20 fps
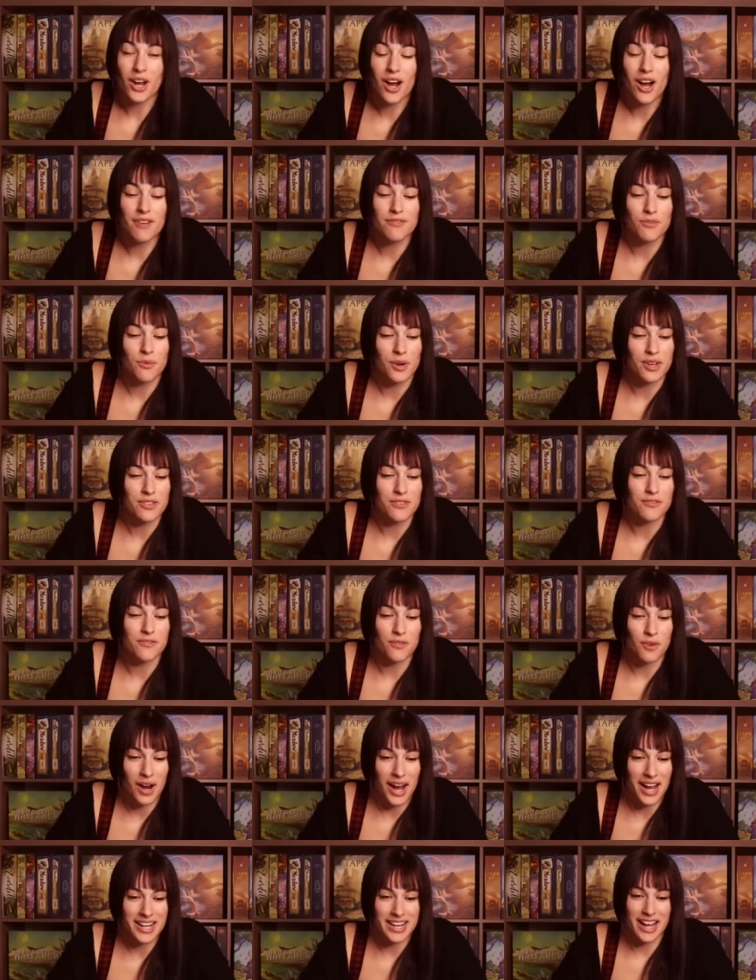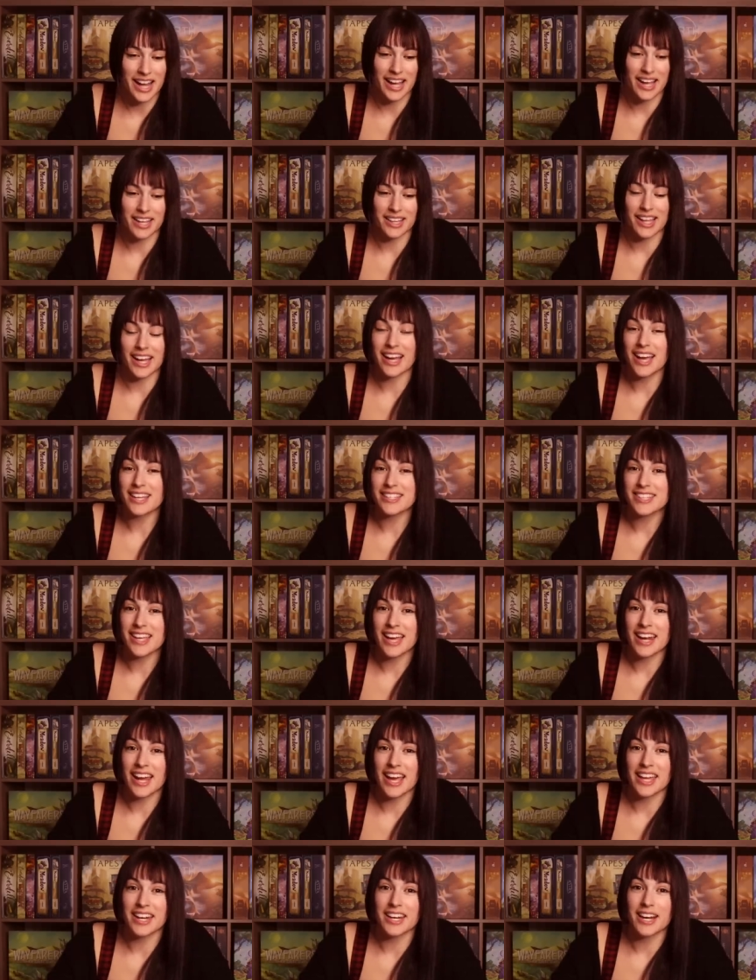off with Friday, like I said,
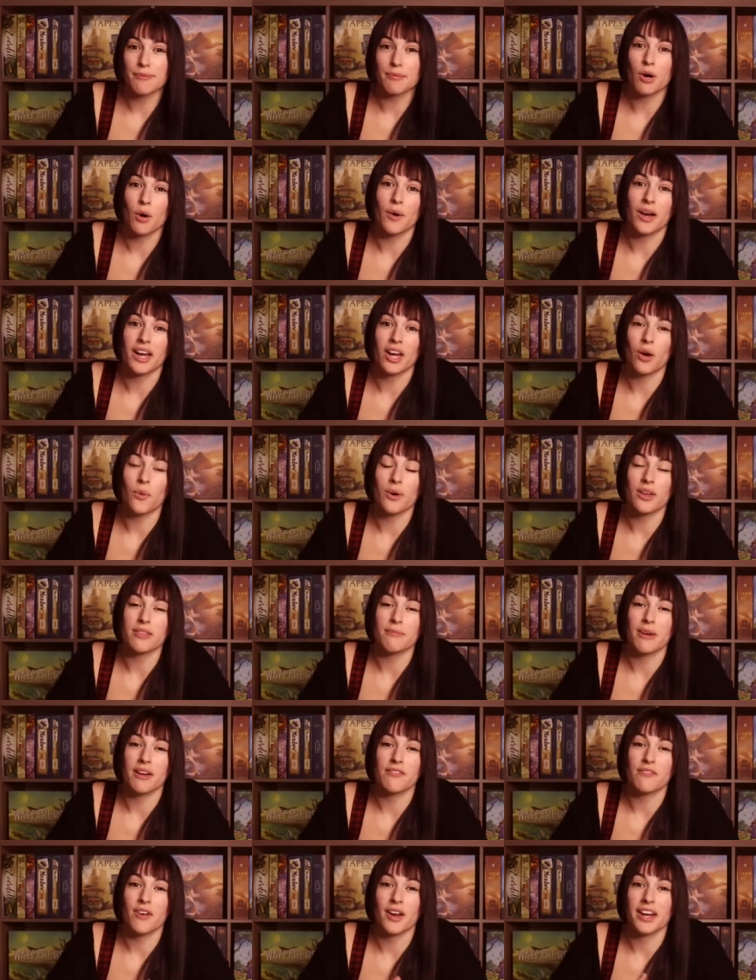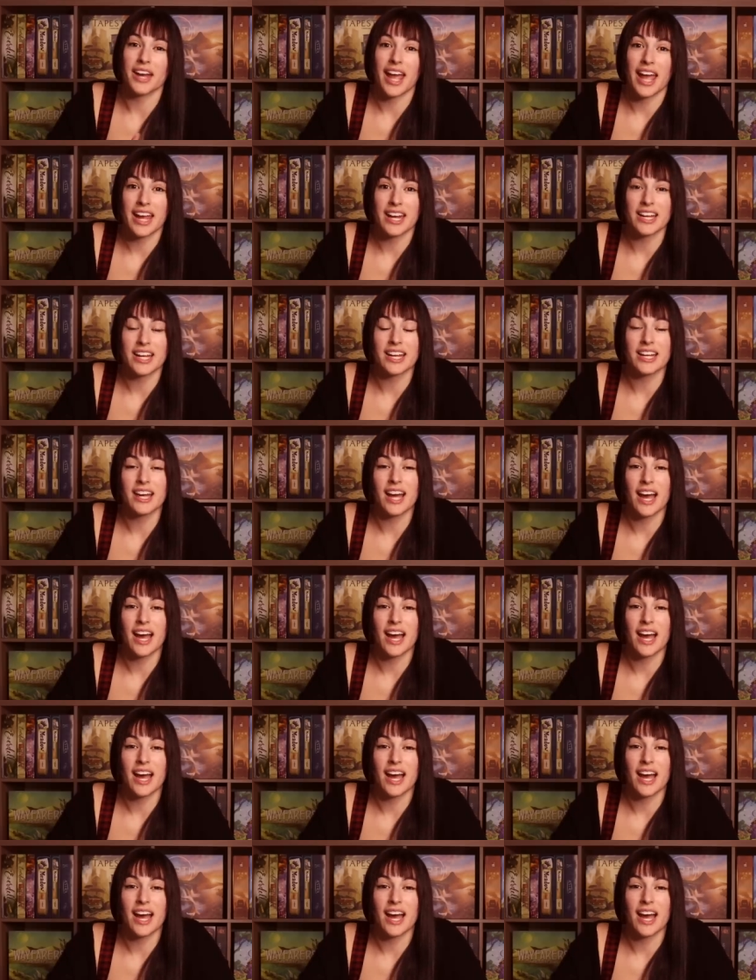I ended up going with my friend Aiden.